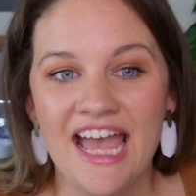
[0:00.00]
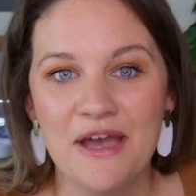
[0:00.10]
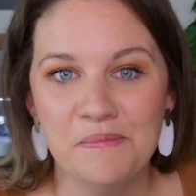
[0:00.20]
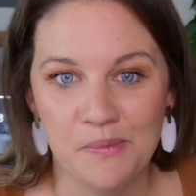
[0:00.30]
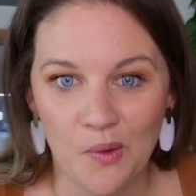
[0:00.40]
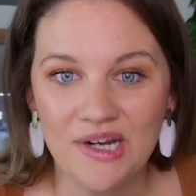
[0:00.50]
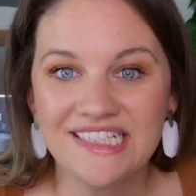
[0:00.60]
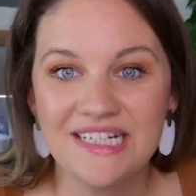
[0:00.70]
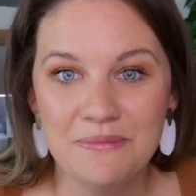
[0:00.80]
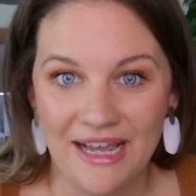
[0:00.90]
And boy,
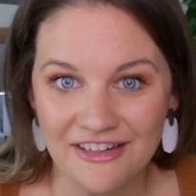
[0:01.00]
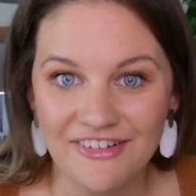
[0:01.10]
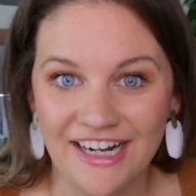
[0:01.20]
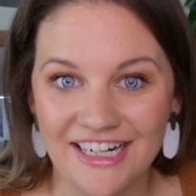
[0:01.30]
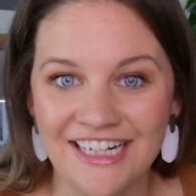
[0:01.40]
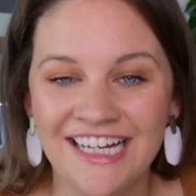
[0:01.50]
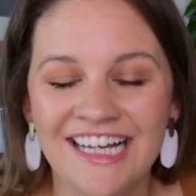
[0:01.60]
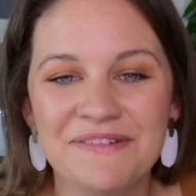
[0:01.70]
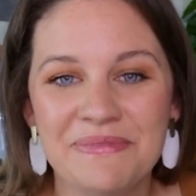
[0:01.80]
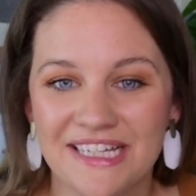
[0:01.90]
did it backfire
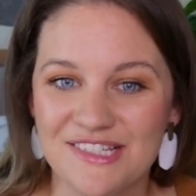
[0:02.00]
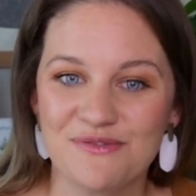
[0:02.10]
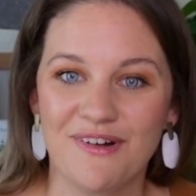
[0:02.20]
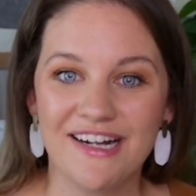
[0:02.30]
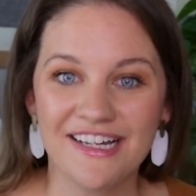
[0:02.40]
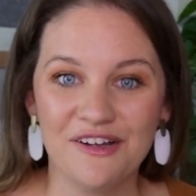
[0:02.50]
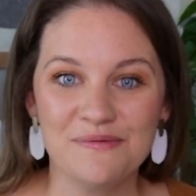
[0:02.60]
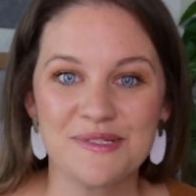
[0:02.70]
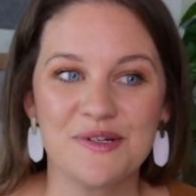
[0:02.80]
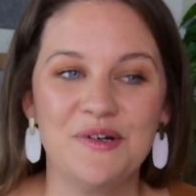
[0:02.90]
because running a
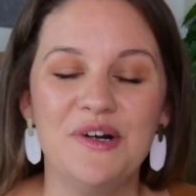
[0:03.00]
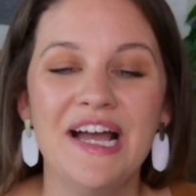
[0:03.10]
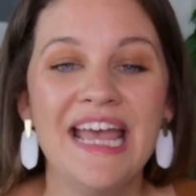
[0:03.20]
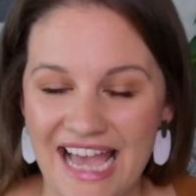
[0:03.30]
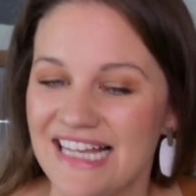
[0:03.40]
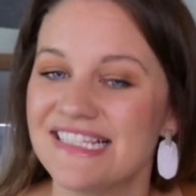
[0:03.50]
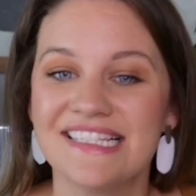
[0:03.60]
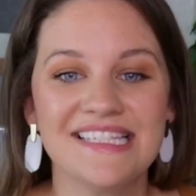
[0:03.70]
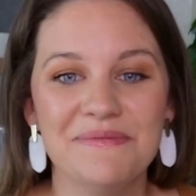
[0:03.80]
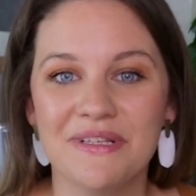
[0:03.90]
homeschool has
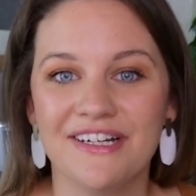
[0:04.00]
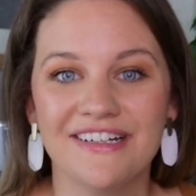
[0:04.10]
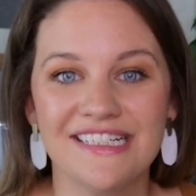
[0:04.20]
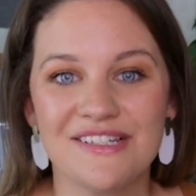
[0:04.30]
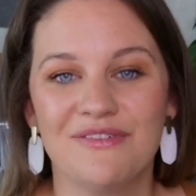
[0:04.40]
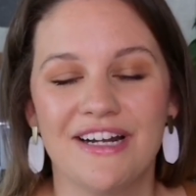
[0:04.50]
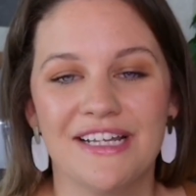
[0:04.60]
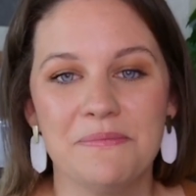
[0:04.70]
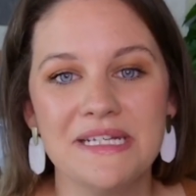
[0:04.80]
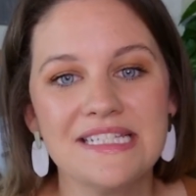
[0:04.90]
its similarities of running
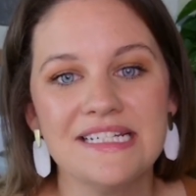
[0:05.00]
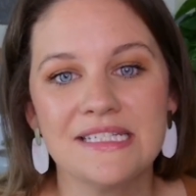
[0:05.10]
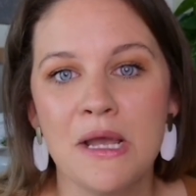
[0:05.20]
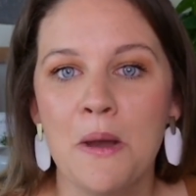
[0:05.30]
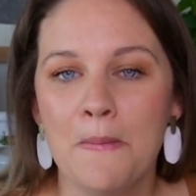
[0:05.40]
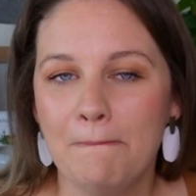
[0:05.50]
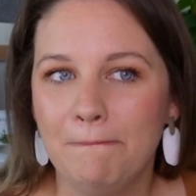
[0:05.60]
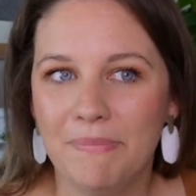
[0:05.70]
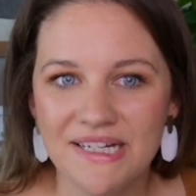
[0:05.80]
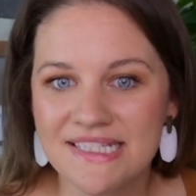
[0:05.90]
a business,
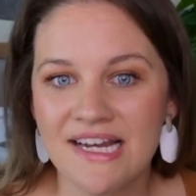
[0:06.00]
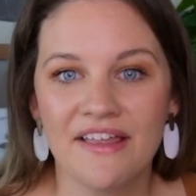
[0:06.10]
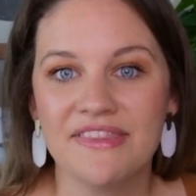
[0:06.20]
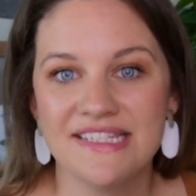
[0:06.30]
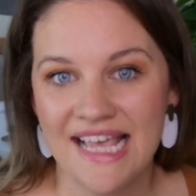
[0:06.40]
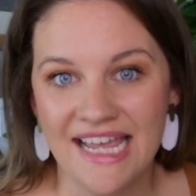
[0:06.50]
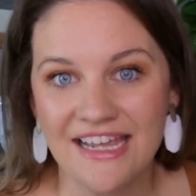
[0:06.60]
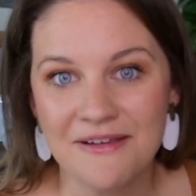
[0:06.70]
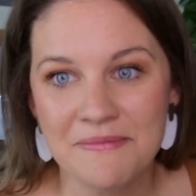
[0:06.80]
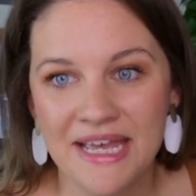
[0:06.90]
but it's not the
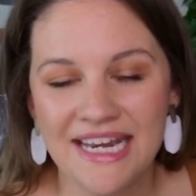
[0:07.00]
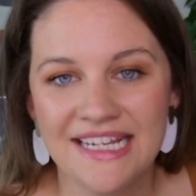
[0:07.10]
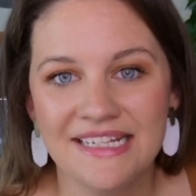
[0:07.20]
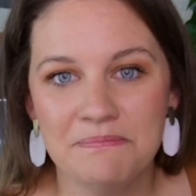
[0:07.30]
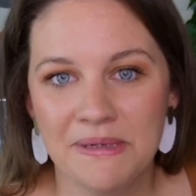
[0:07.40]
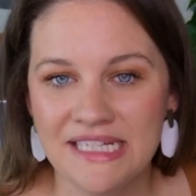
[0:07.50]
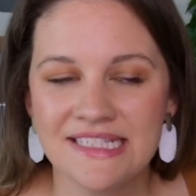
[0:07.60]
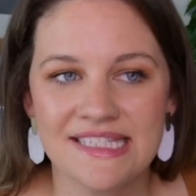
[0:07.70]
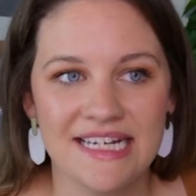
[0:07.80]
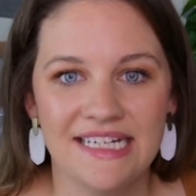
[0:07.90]
same. And it
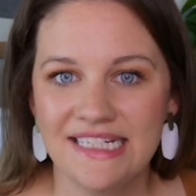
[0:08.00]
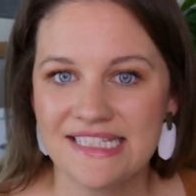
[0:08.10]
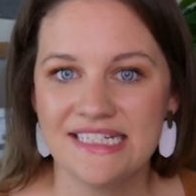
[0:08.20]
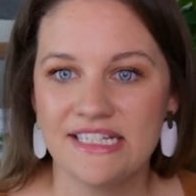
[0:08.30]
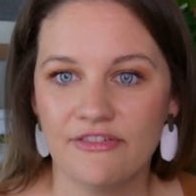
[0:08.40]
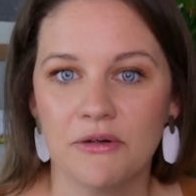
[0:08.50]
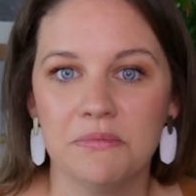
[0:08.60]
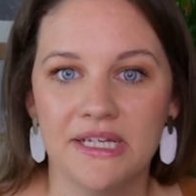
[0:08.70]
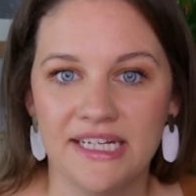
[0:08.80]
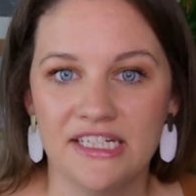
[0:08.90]
means that it needs a different
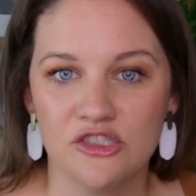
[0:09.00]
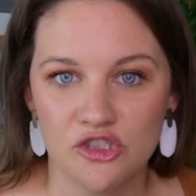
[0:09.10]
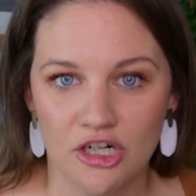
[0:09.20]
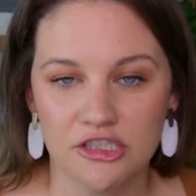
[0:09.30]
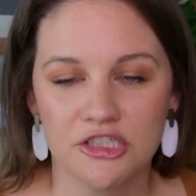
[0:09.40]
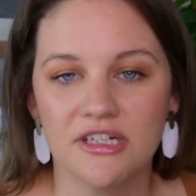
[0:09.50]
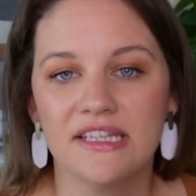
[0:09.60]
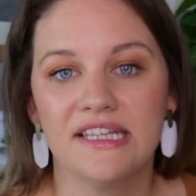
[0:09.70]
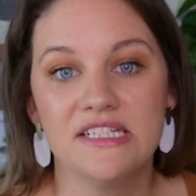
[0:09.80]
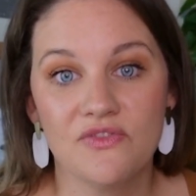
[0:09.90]
planning structure,
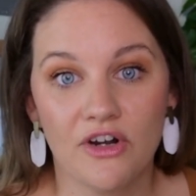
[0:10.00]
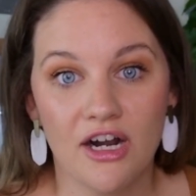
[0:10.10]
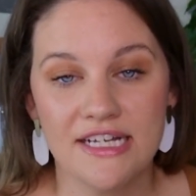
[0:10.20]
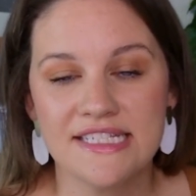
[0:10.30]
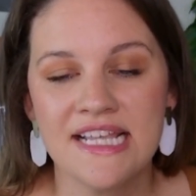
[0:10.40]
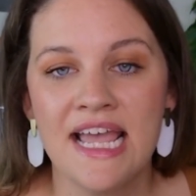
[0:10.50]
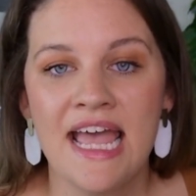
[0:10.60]
at least for us.